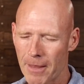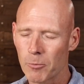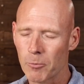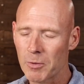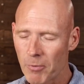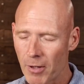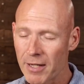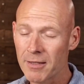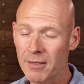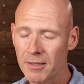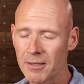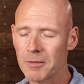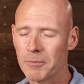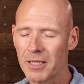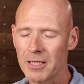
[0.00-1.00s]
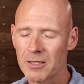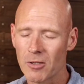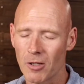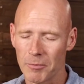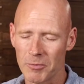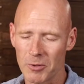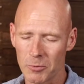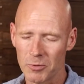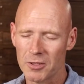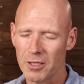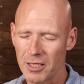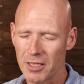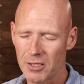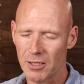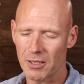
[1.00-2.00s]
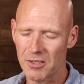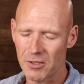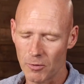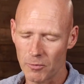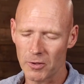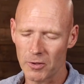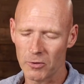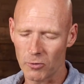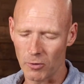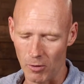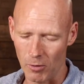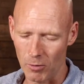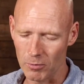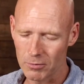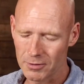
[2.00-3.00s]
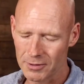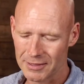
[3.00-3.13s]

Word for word: And we pray that in the meantime, you would teach us self-control.